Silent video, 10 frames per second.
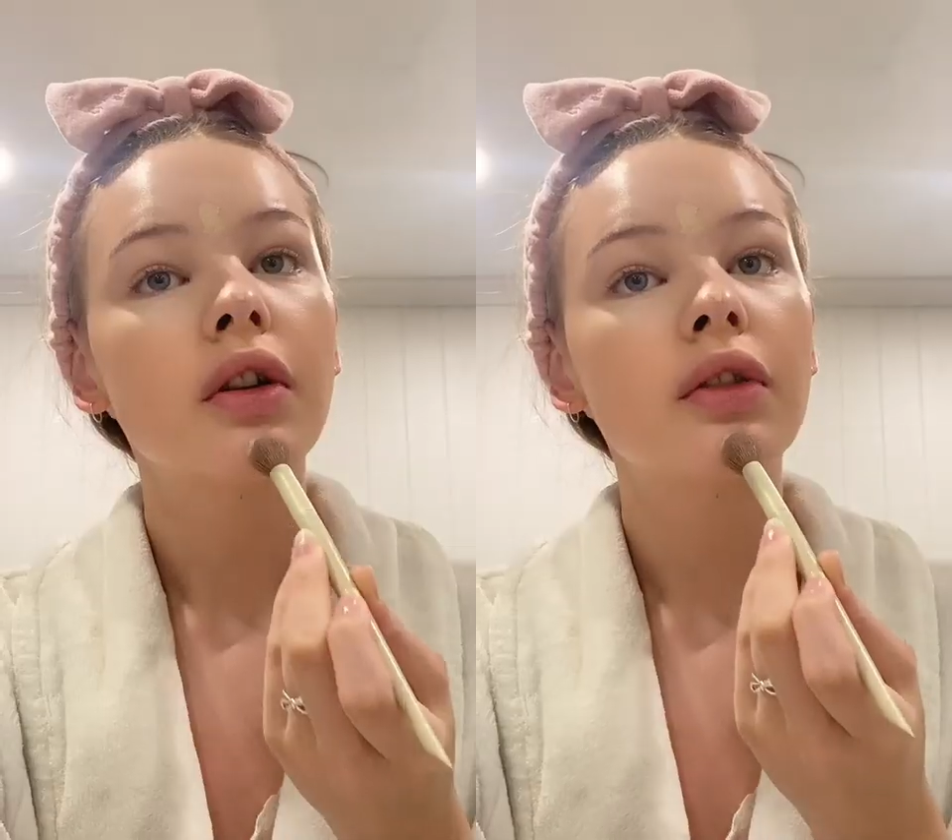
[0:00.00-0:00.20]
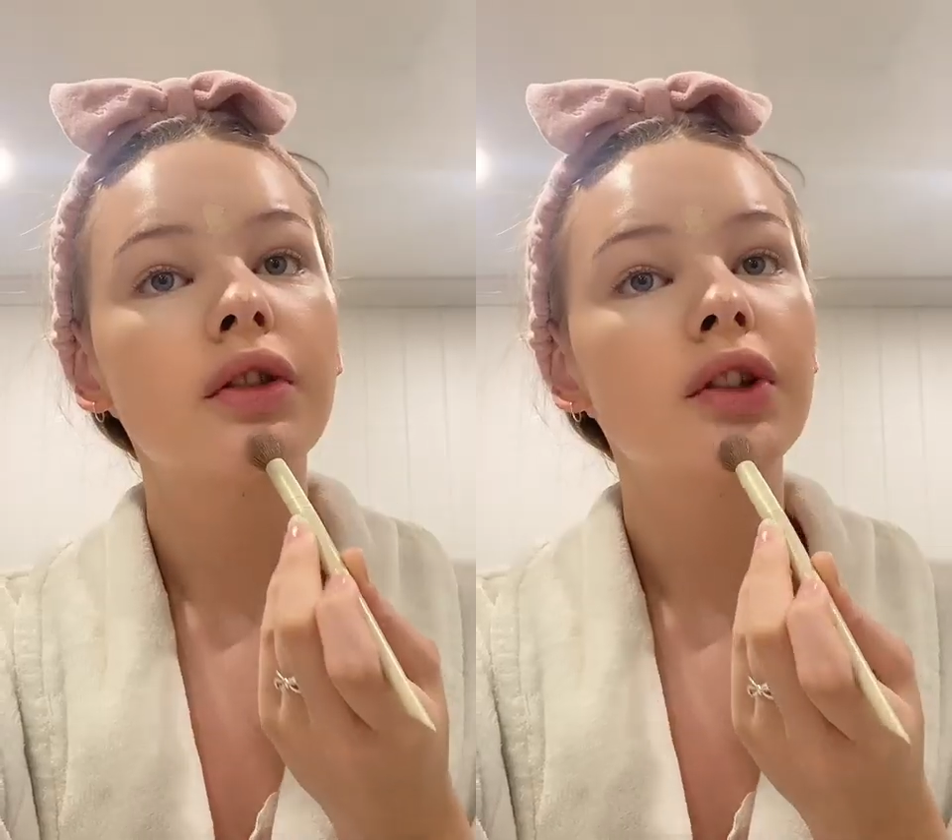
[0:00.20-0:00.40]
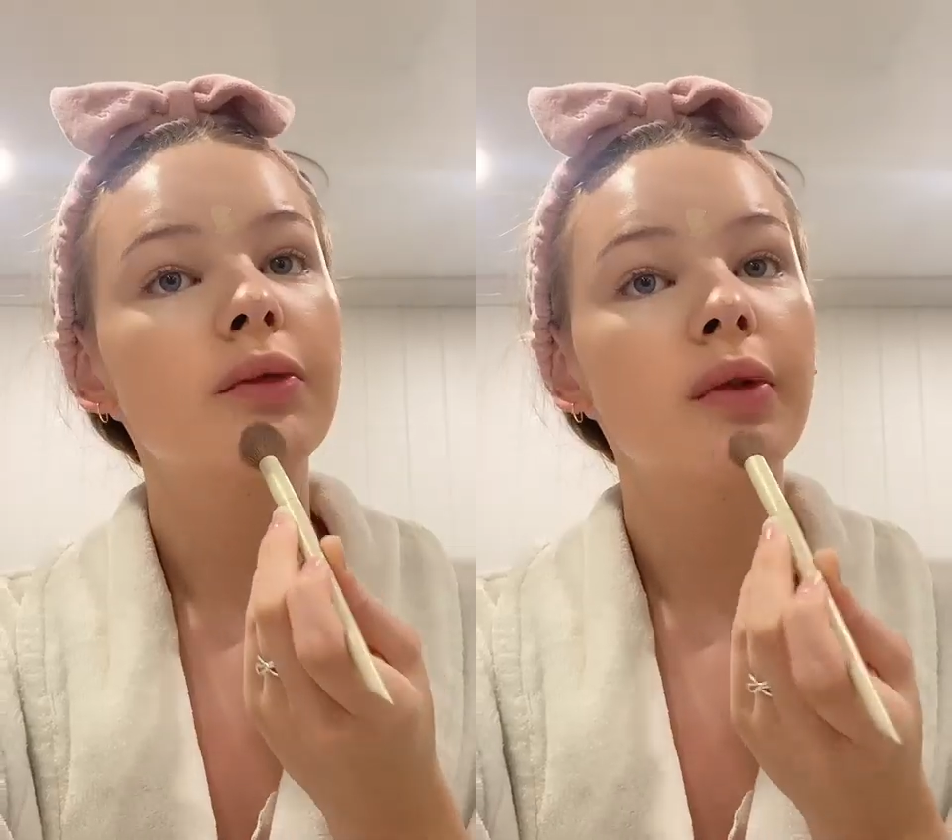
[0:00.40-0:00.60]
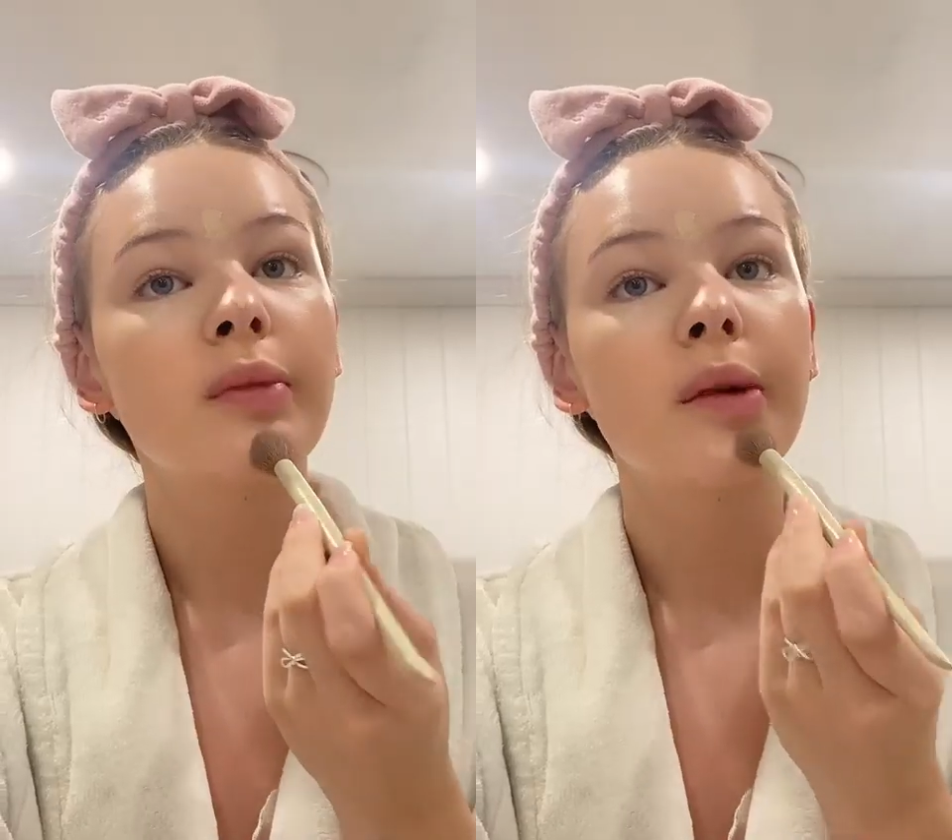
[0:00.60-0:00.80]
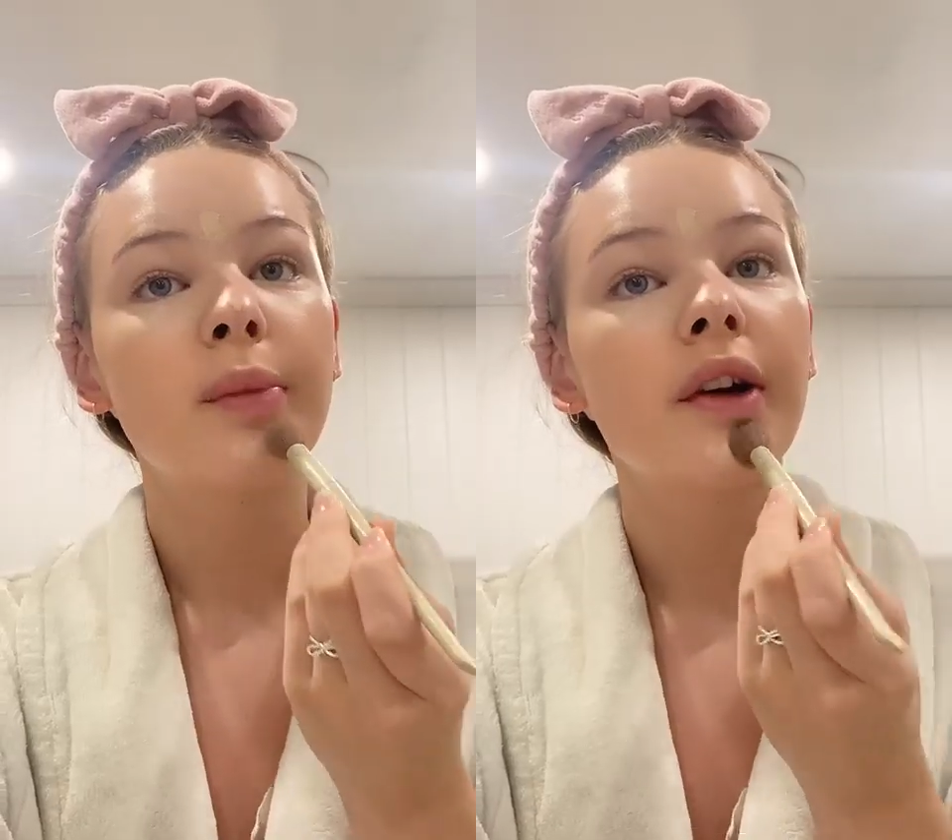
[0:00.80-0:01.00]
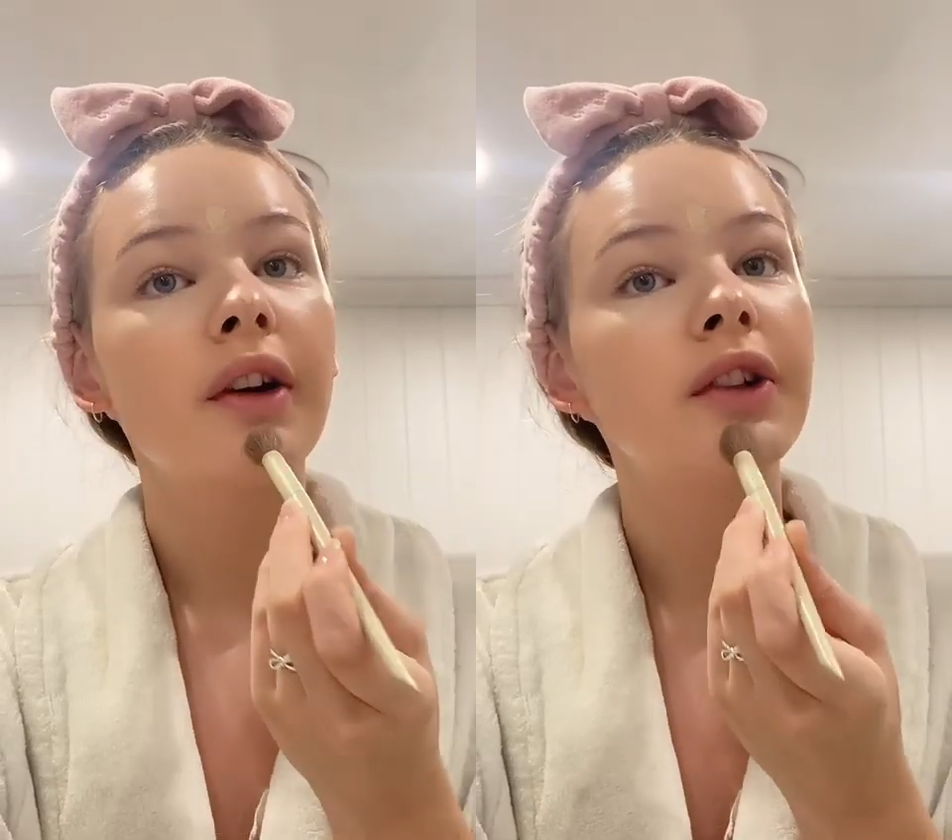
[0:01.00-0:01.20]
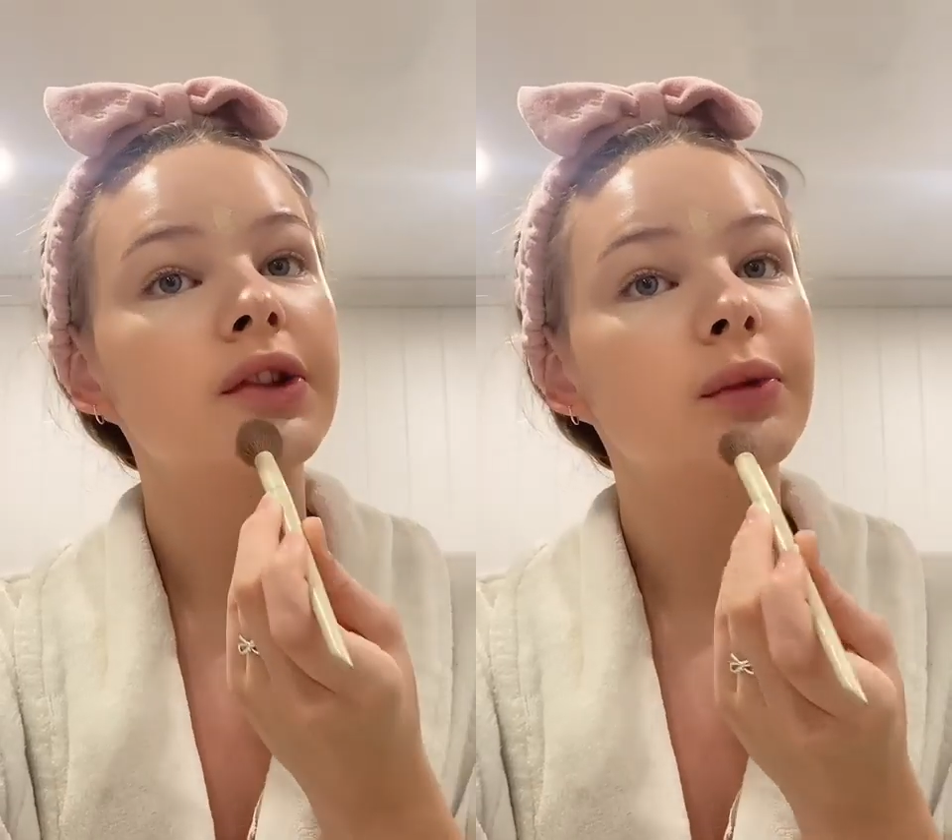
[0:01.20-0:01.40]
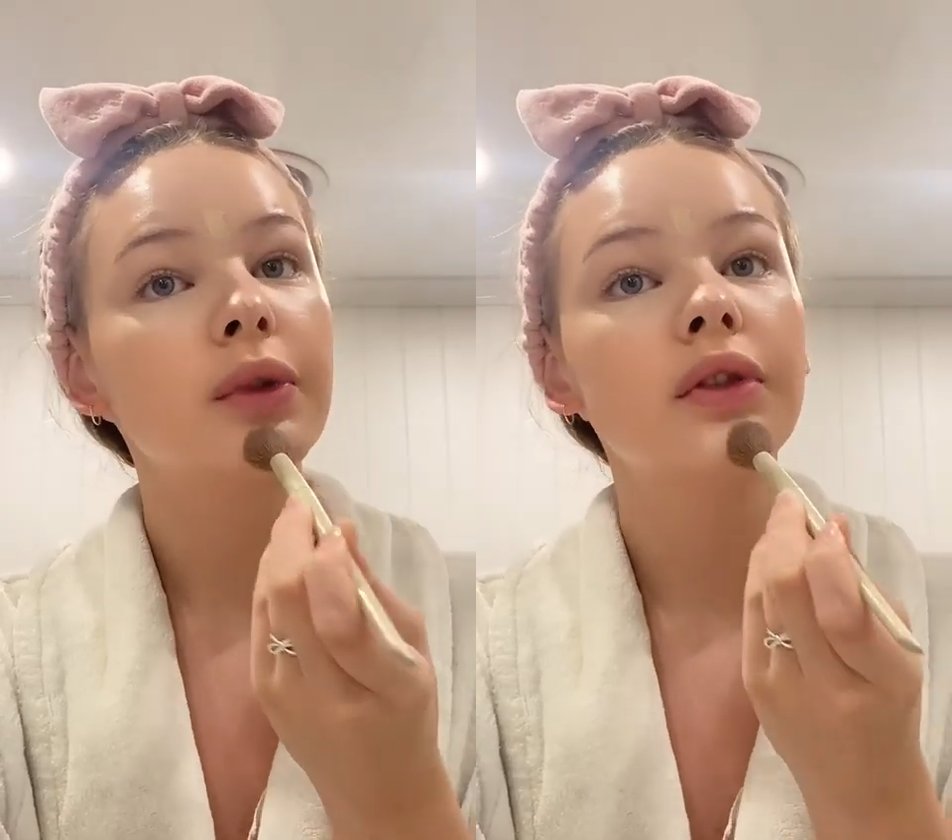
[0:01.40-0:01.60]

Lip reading: So when my parents were